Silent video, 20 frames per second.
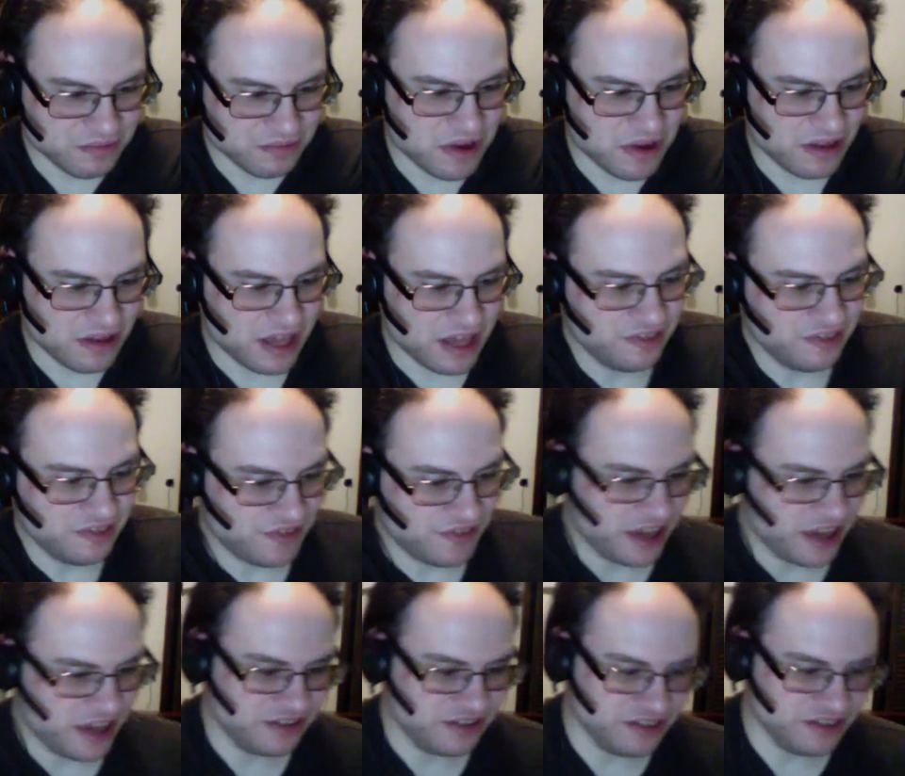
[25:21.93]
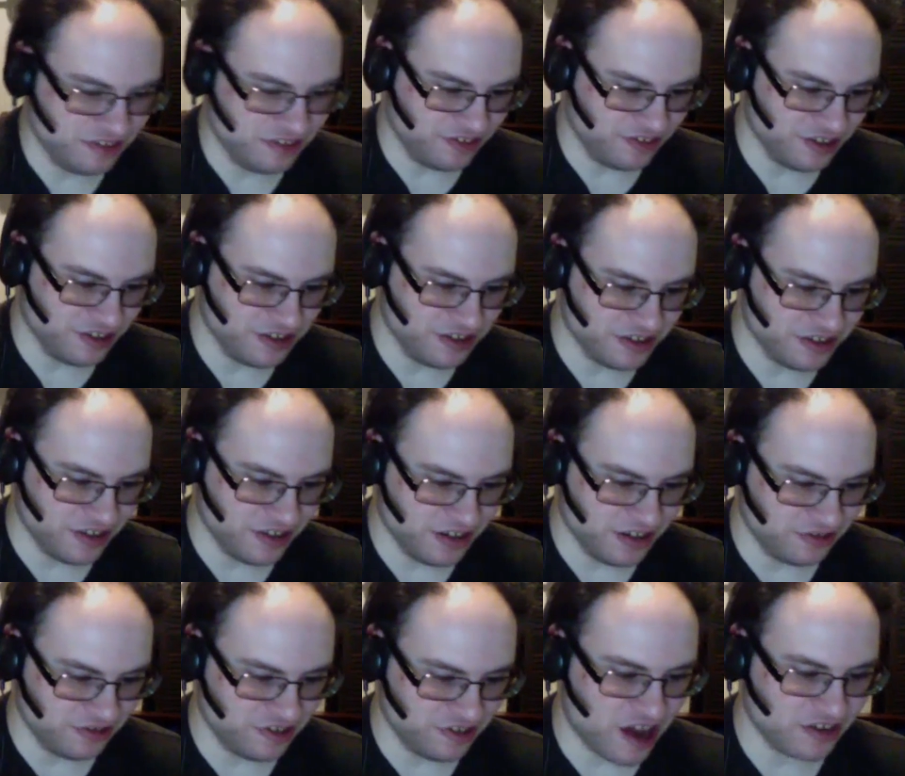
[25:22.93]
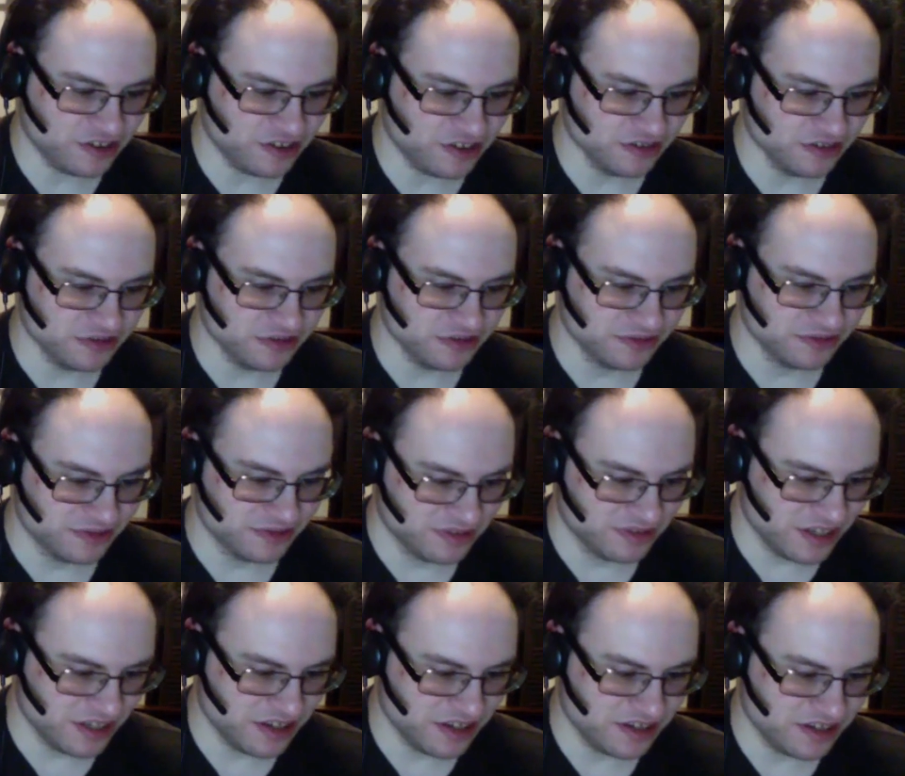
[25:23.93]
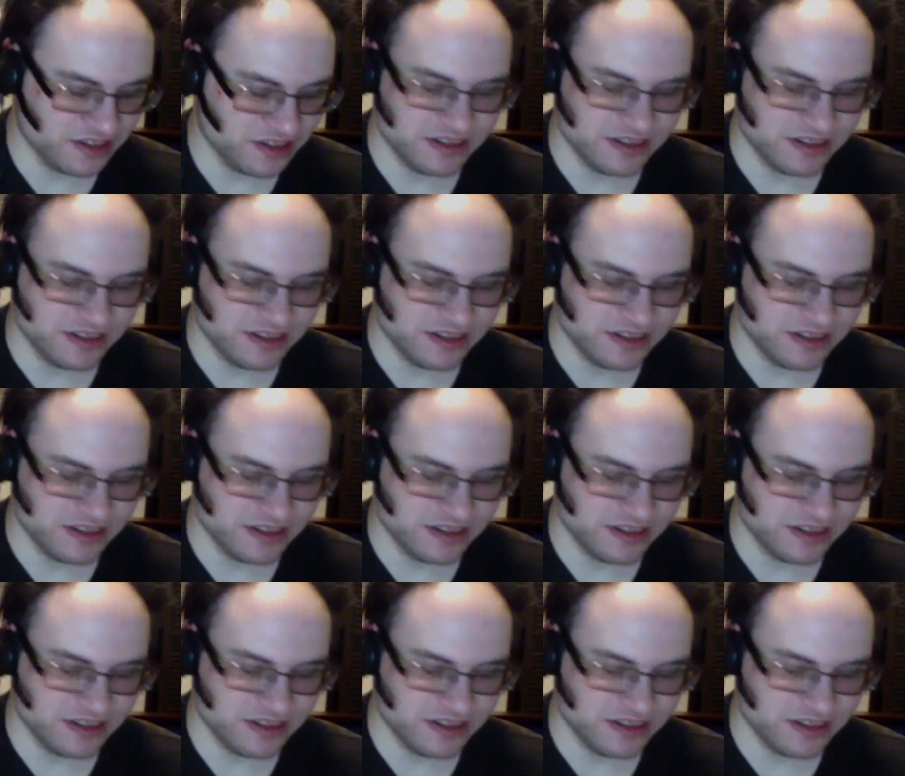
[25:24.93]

less of like this is clearly an otaku thing.